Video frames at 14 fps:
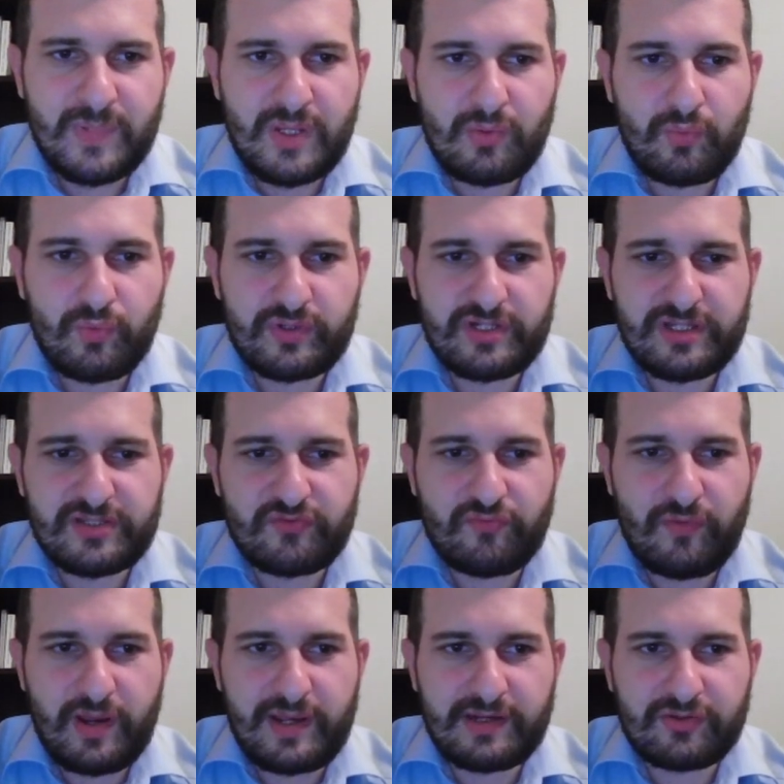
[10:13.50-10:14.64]
which is
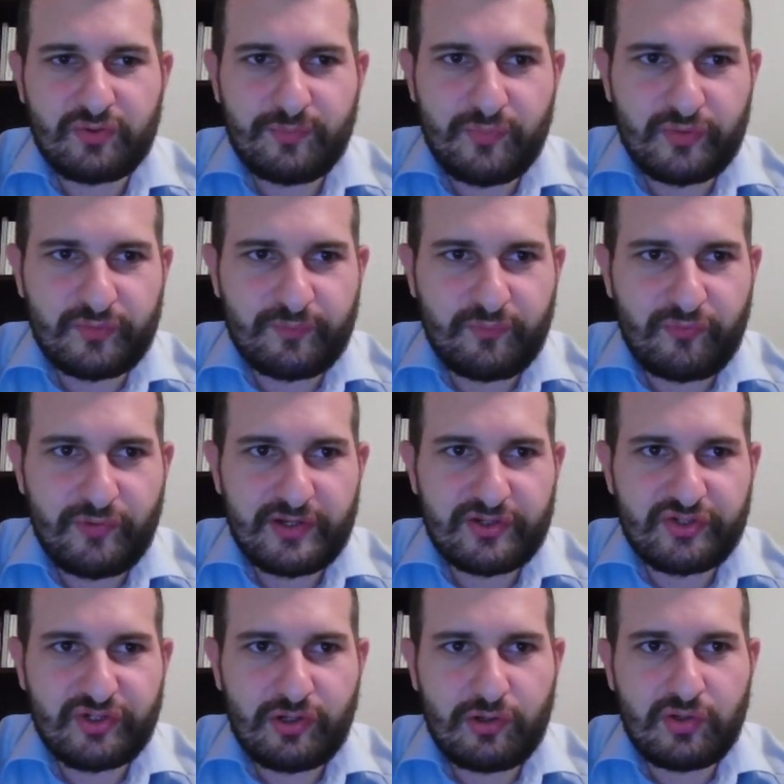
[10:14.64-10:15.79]
trying to put
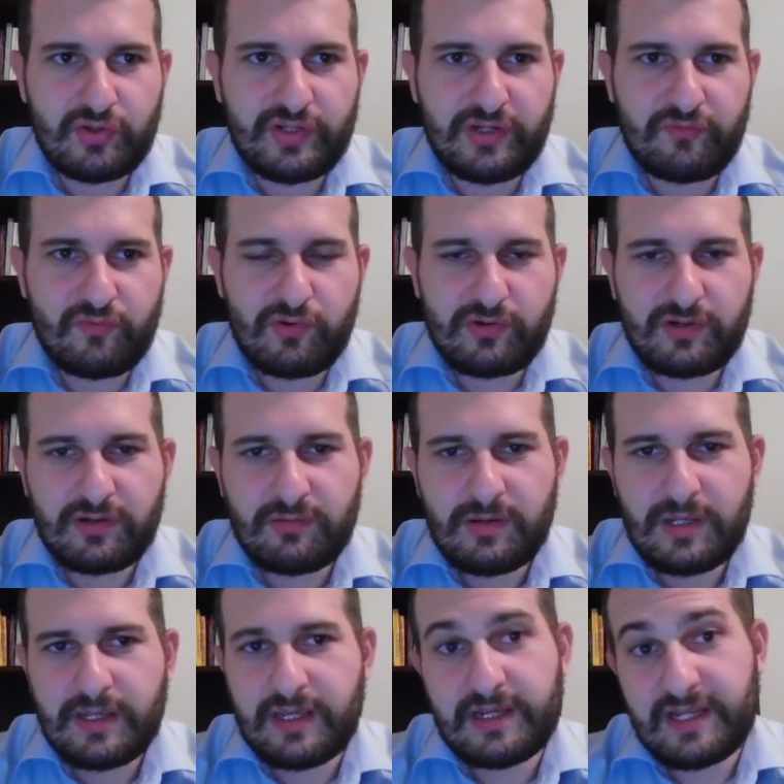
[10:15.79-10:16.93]
pressure on the rook.
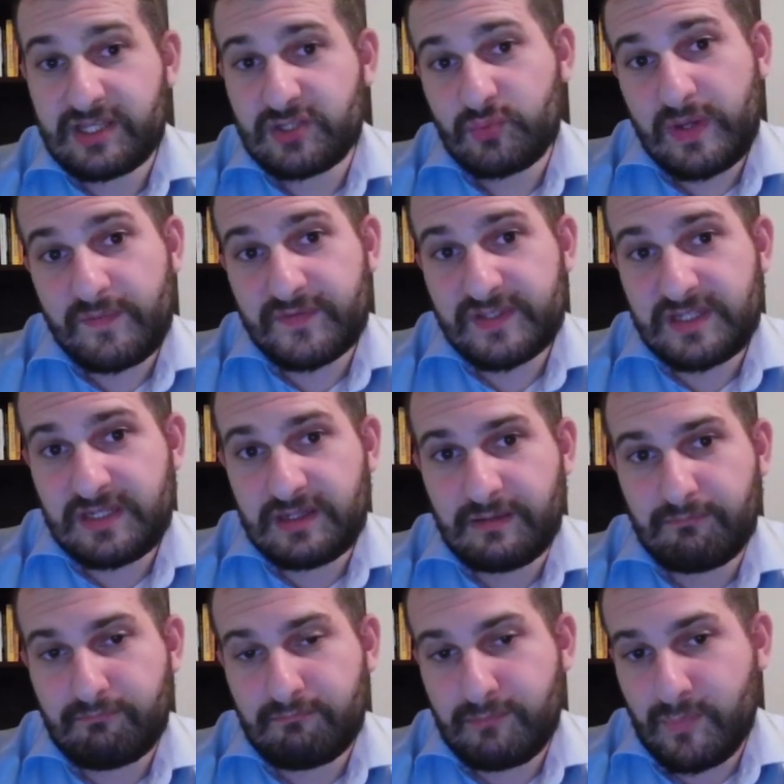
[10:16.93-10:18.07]
And as we have
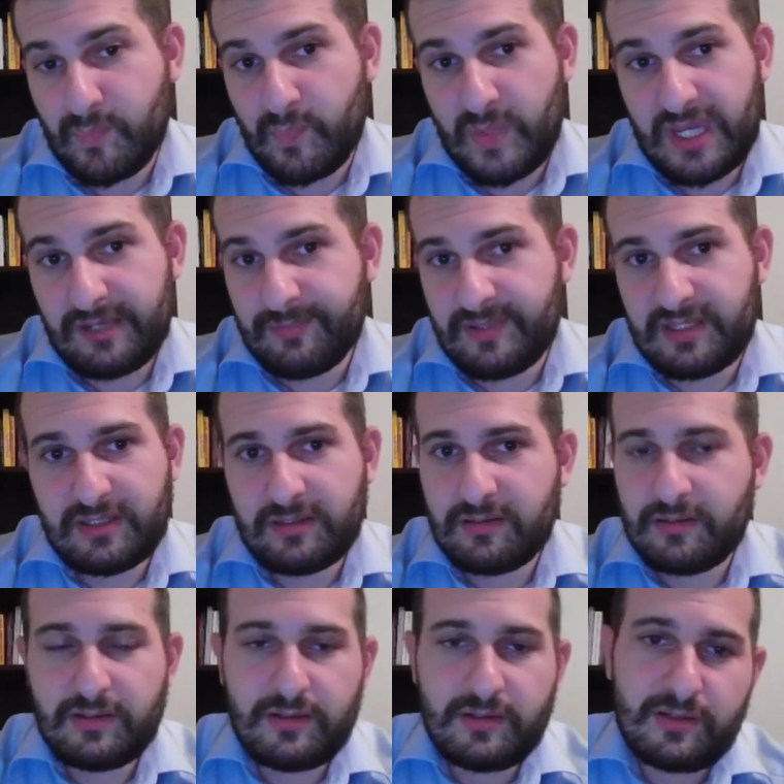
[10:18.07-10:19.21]
seen, maybe
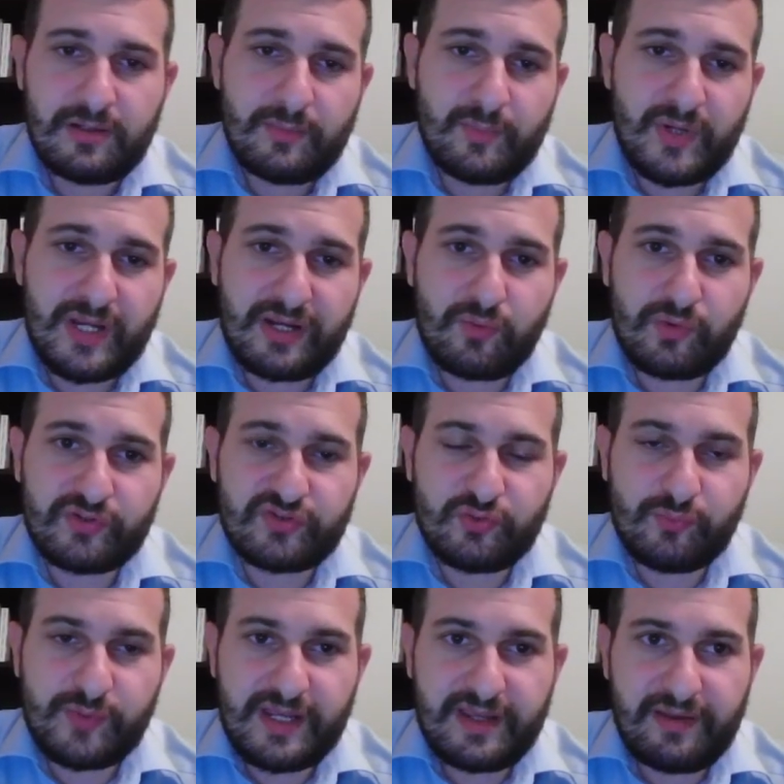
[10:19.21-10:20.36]
black wants to
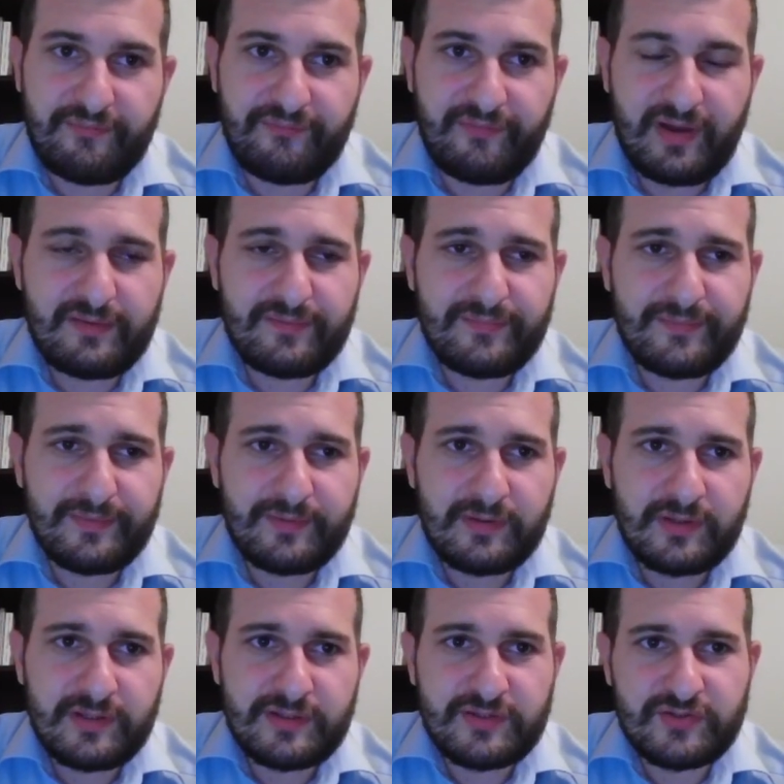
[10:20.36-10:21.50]
play f5.
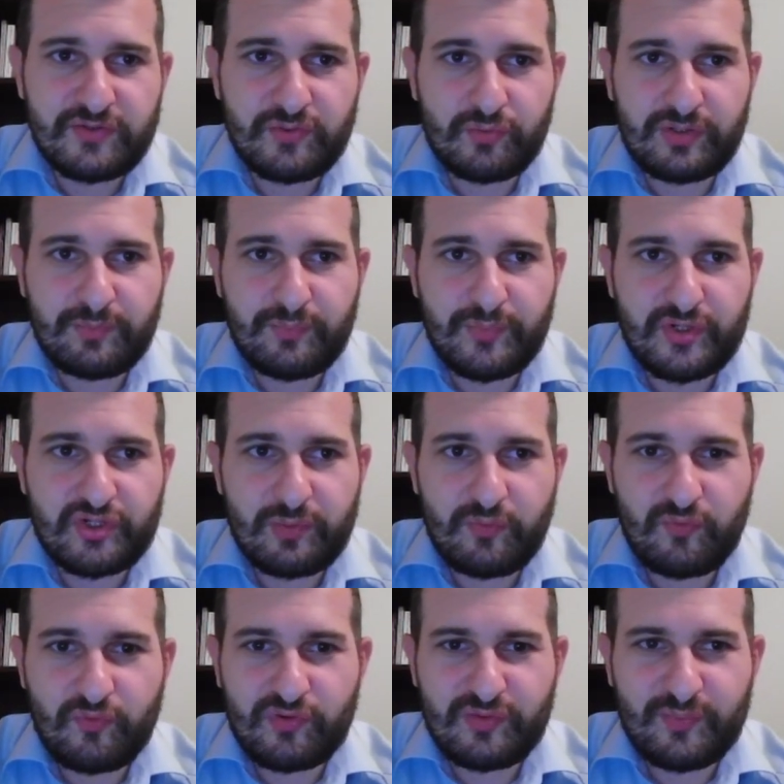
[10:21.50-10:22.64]
So the bishop
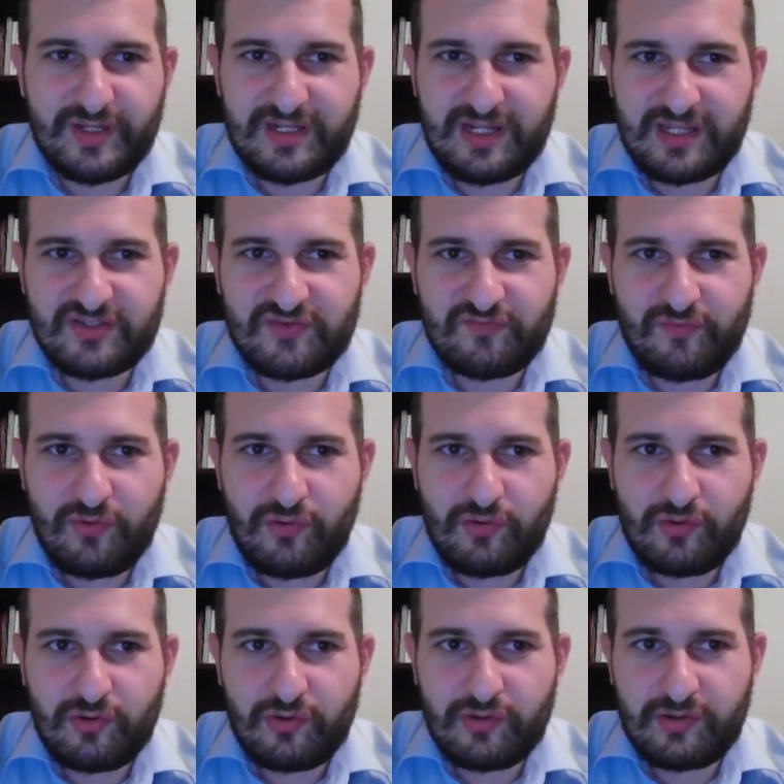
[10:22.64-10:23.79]
wouldn't be that strong
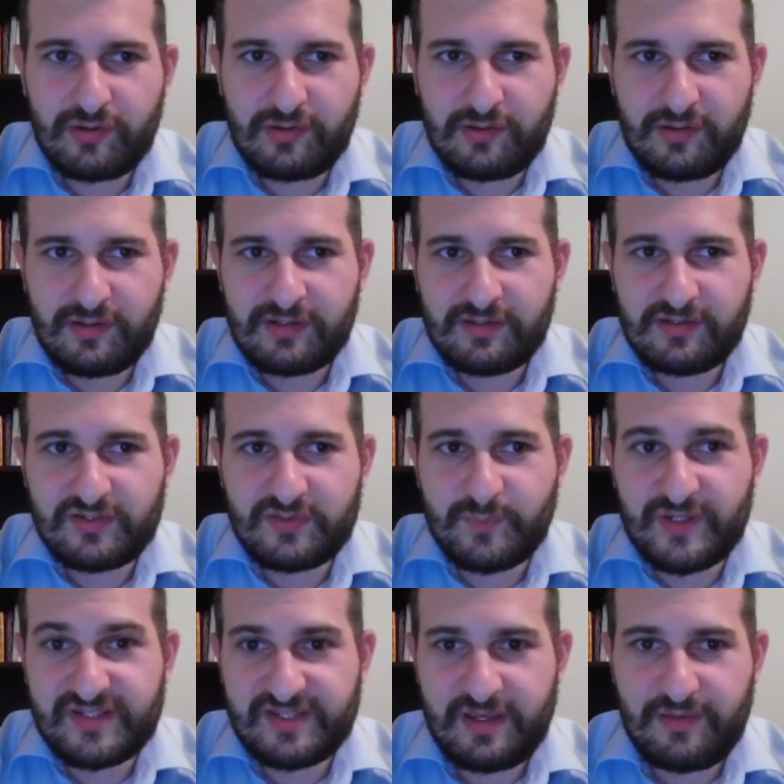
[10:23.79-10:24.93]
on this
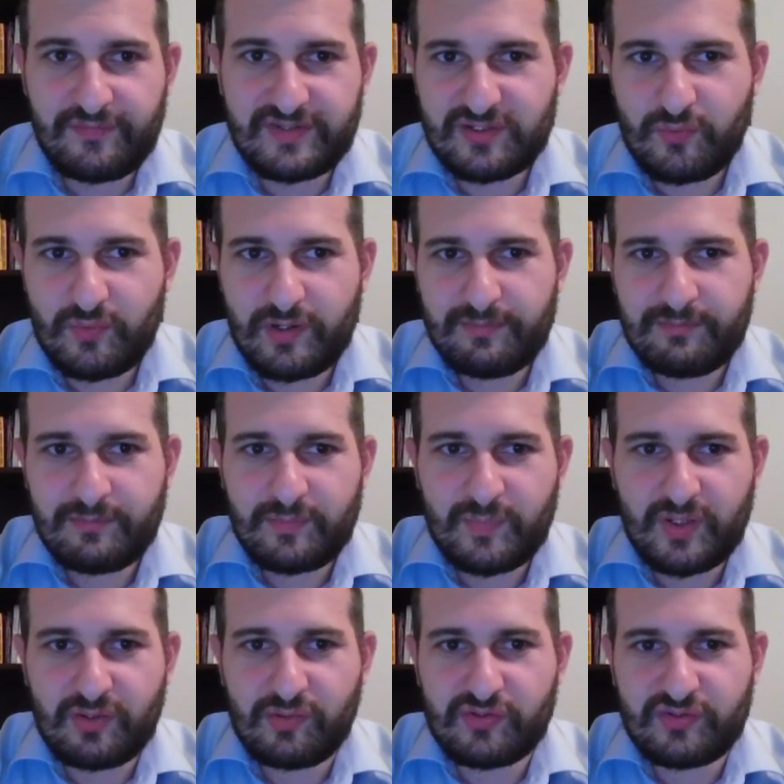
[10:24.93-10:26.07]
b7 square.
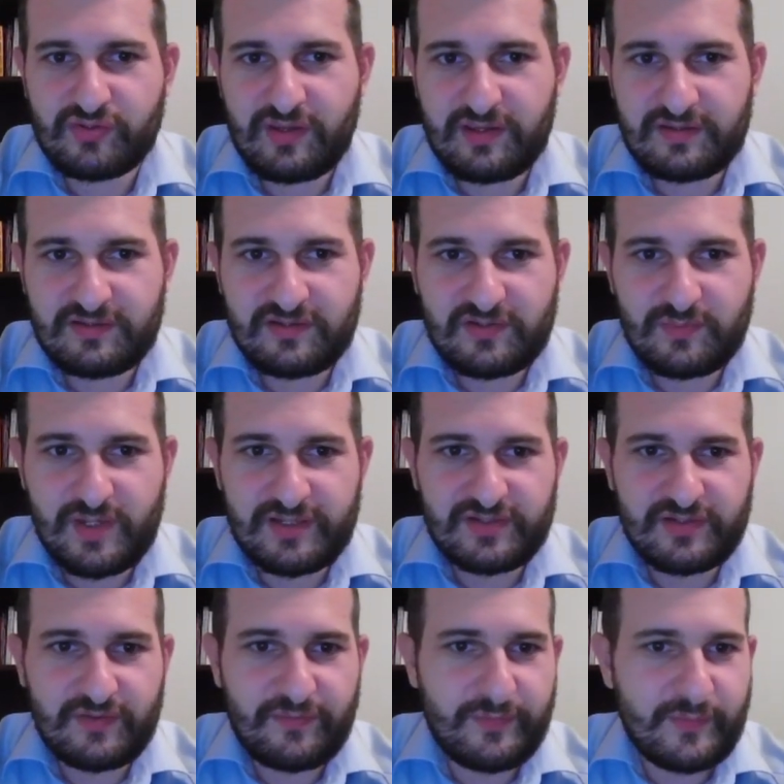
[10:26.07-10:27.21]
And also there's this
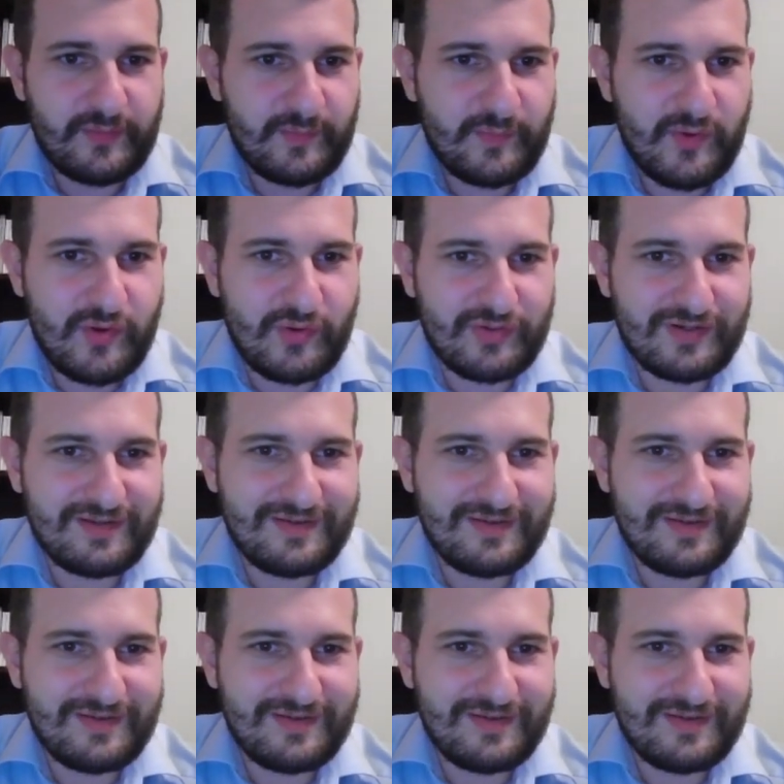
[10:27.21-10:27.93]
massive pawn